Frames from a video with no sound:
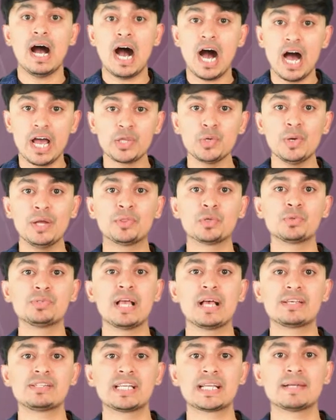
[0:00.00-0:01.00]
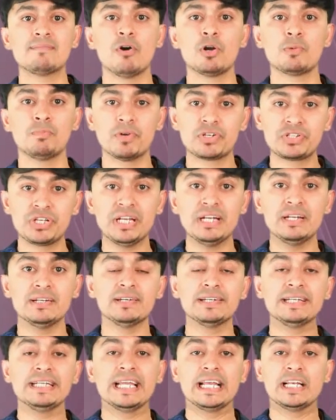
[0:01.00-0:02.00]
Are you enthusiastic about machine
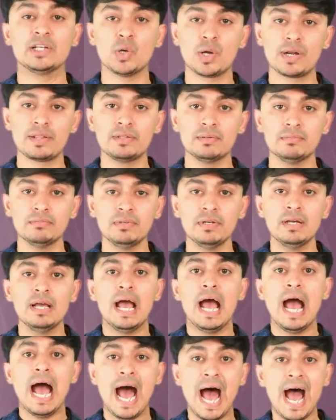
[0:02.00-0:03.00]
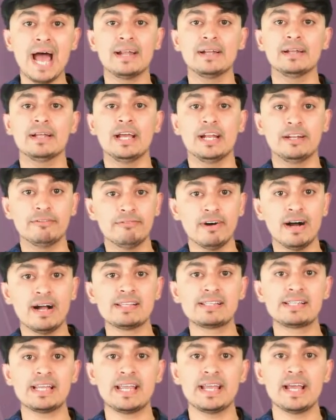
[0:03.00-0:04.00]
learning algorithm and
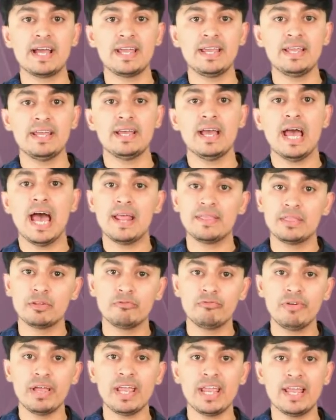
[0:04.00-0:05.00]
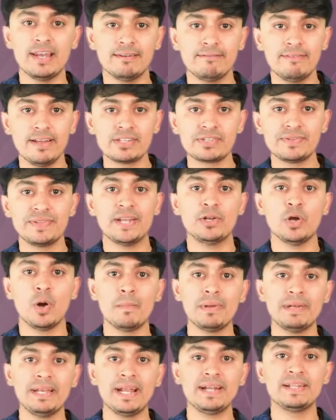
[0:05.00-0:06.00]
advanced AI and the way in which they
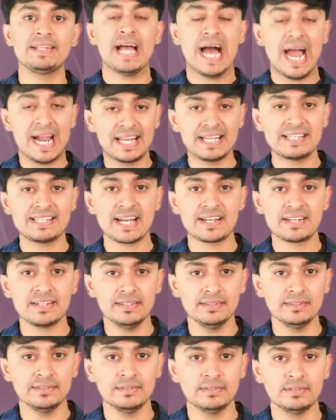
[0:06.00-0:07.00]
dominate the IT sector?